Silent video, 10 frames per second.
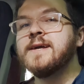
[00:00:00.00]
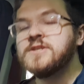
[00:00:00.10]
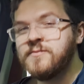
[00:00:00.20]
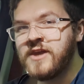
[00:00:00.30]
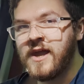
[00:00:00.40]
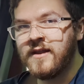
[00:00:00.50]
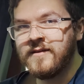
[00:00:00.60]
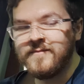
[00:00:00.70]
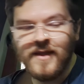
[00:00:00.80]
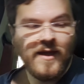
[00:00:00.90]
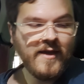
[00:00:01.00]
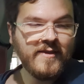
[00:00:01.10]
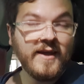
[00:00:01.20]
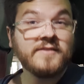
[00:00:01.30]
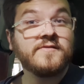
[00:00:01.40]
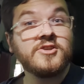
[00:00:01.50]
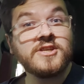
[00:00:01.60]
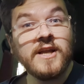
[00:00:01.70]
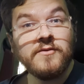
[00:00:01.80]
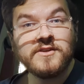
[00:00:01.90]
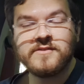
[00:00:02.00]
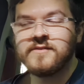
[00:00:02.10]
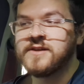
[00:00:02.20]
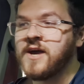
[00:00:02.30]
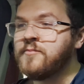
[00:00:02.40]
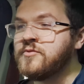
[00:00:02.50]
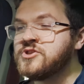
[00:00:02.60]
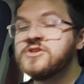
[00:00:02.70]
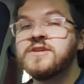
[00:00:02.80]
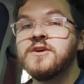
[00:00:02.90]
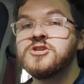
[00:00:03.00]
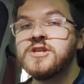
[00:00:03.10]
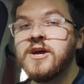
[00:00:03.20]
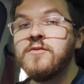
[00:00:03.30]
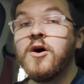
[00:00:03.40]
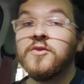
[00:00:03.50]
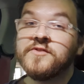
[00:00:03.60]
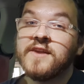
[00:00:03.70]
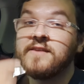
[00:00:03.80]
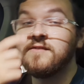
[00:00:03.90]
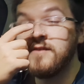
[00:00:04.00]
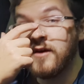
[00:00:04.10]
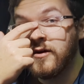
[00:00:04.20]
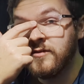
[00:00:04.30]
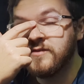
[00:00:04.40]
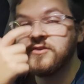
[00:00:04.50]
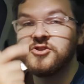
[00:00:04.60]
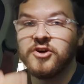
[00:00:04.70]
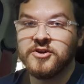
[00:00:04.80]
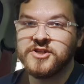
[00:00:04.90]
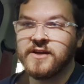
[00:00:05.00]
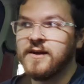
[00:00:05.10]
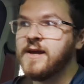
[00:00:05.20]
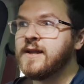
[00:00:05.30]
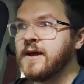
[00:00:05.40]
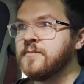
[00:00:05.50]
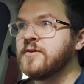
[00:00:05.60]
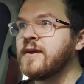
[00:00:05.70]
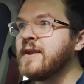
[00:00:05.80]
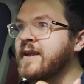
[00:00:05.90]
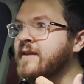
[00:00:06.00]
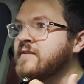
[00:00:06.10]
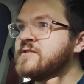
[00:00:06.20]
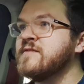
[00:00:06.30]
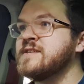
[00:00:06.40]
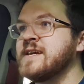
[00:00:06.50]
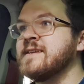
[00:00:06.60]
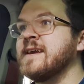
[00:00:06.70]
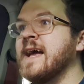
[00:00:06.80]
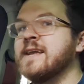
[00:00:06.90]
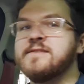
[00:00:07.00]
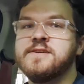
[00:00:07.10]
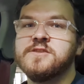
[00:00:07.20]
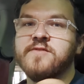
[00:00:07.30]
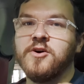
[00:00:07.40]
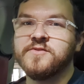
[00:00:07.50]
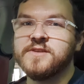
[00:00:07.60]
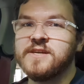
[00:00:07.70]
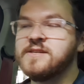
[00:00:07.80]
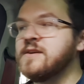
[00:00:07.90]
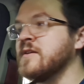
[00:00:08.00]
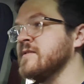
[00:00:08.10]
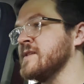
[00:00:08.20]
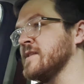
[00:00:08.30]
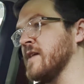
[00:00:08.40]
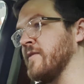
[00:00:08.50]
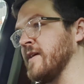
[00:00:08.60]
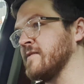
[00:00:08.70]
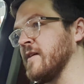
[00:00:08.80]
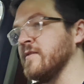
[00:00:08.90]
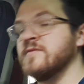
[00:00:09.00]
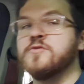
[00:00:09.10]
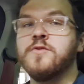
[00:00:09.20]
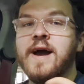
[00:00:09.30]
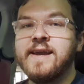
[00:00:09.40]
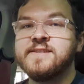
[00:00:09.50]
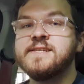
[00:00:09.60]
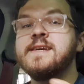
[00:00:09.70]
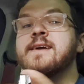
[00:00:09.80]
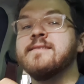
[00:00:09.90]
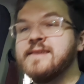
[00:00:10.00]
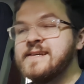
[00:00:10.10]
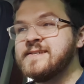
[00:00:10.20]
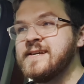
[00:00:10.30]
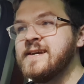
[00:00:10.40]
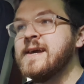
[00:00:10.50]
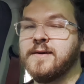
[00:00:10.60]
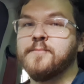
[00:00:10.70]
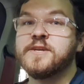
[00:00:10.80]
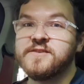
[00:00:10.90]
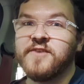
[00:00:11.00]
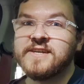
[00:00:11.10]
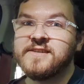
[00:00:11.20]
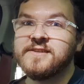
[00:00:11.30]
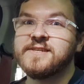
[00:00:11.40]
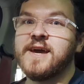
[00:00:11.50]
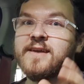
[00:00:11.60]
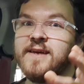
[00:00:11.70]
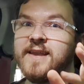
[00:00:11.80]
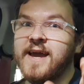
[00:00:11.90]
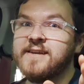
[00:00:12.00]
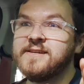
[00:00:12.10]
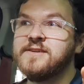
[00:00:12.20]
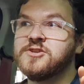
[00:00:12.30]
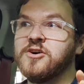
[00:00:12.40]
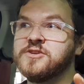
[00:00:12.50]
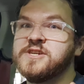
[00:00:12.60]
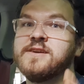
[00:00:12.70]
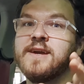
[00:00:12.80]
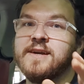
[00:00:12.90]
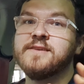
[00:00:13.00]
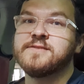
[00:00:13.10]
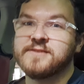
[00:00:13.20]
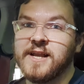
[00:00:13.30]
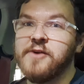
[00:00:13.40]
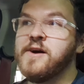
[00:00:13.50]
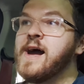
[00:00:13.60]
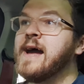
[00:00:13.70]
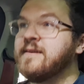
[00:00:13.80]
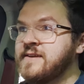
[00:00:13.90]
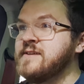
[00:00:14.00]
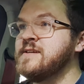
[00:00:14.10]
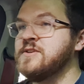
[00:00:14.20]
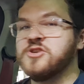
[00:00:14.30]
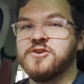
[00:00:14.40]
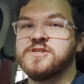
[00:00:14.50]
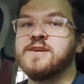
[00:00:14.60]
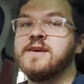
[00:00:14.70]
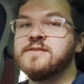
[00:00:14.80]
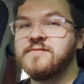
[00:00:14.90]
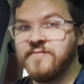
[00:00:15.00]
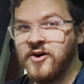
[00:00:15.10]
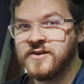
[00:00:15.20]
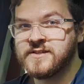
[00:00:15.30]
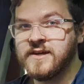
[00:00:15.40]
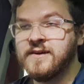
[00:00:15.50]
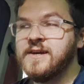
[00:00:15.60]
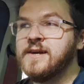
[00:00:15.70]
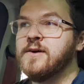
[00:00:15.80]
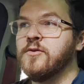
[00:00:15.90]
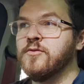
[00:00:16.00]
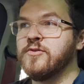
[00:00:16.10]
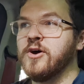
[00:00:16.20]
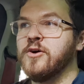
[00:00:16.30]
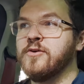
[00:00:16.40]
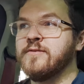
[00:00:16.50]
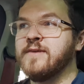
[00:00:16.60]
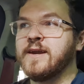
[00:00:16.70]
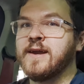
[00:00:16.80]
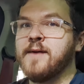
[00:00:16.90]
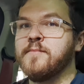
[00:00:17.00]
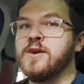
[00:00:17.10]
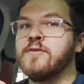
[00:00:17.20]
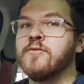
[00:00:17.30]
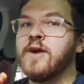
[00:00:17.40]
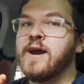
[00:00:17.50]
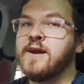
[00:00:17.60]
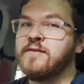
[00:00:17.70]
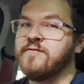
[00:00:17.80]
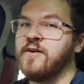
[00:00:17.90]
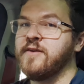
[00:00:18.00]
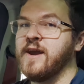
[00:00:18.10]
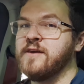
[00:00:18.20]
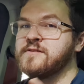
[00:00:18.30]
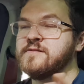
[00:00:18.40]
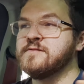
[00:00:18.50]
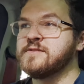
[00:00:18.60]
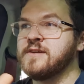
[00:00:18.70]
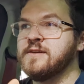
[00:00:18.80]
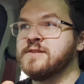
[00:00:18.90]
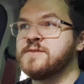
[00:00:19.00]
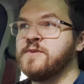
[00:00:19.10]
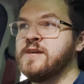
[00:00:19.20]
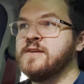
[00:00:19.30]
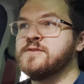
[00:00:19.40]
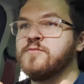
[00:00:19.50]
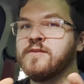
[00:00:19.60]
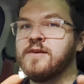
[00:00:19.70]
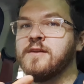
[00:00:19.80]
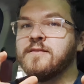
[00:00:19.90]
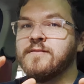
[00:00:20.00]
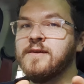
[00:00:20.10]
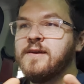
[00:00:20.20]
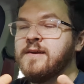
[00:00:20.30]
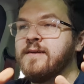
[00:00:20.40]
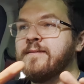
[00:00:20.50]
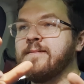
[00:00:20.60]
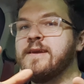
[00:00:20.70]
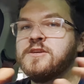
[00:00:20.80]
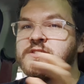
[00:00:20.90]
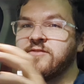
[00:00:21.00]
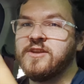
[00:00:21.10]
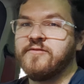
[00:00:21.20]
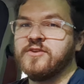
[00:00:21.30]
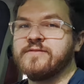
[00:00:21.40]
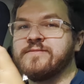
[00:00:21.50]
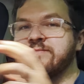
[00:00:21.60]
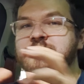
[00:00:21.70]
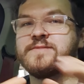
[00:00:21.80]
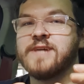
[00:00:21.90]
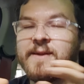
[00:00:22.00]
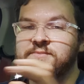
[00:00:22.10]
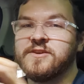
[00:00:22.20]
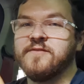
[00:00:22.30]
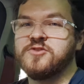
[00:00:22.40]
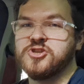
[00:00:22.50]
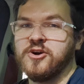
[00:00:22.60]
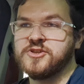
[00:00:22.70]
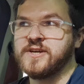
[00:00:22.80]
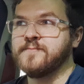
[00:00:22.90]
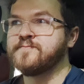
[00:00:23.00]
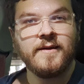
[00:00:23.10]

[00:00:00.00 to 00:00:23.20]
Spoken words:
To begin, there's the slowest type, which is slow alternating current charging. I'm not going to get into the technicalities of alternating current and direct current, or AC and DC, but suffice it to say that AC charging is slower and DC charging is faster, although there can be great variations in speeds within each of the different types of charging.